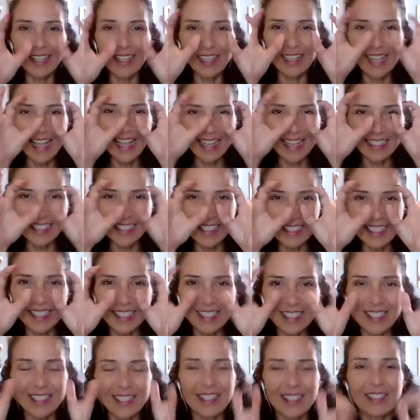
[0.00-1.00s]

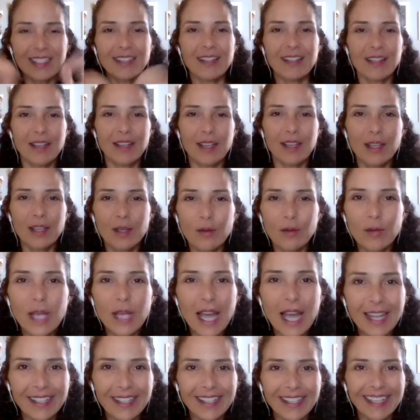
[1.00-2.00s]
glasses, your
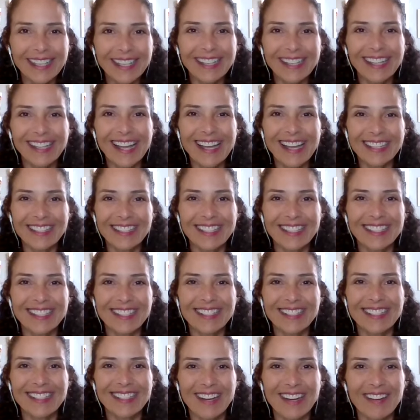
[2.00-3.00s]
reality
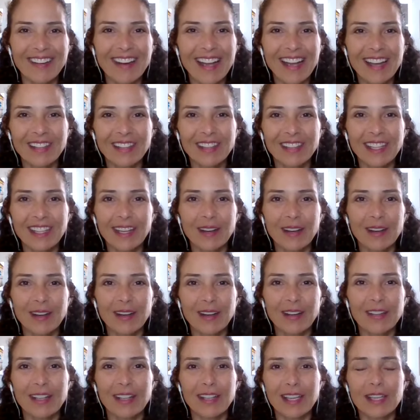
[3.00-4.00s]
glasses that are out
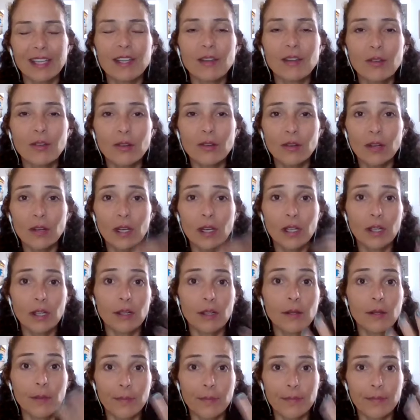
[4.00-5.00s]
there that you're
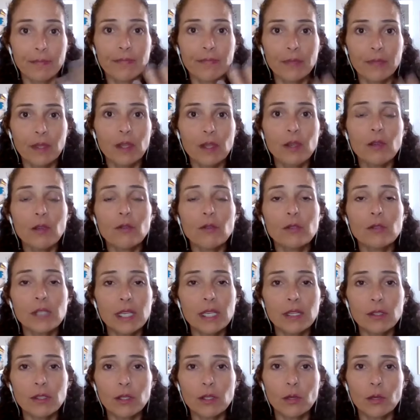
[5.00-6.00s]

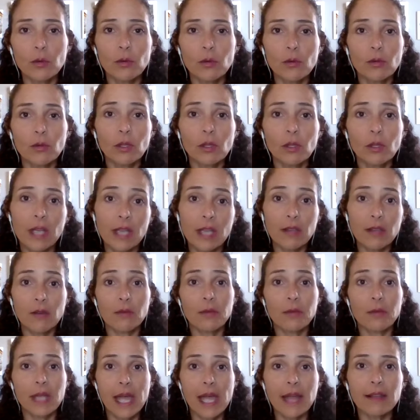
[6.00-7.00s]
using to look at
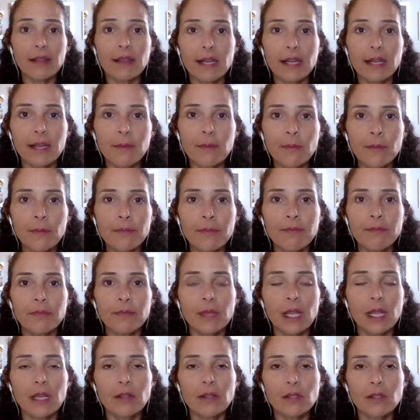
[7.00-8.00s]
your reality.
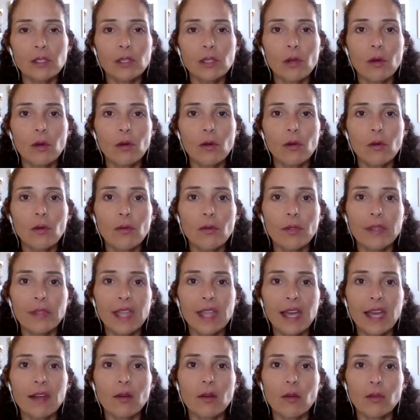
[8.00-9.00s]
And so
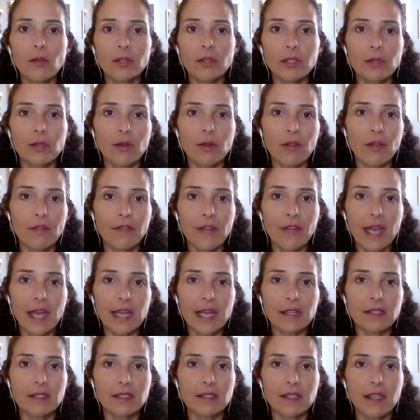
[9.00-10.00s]
that also
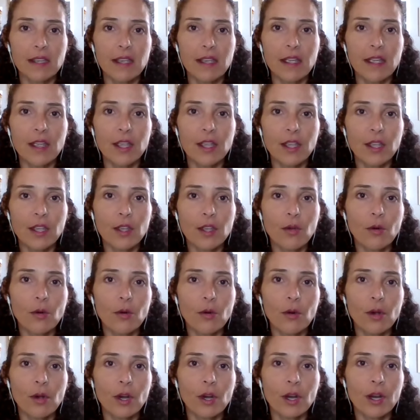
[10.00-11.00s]
affects
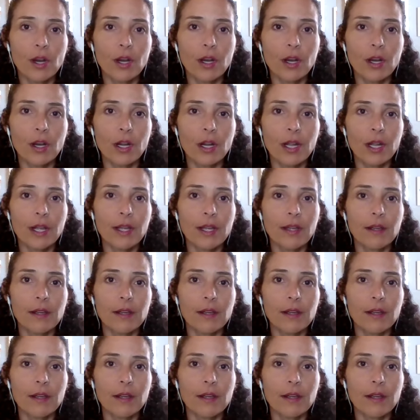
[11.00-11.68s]
your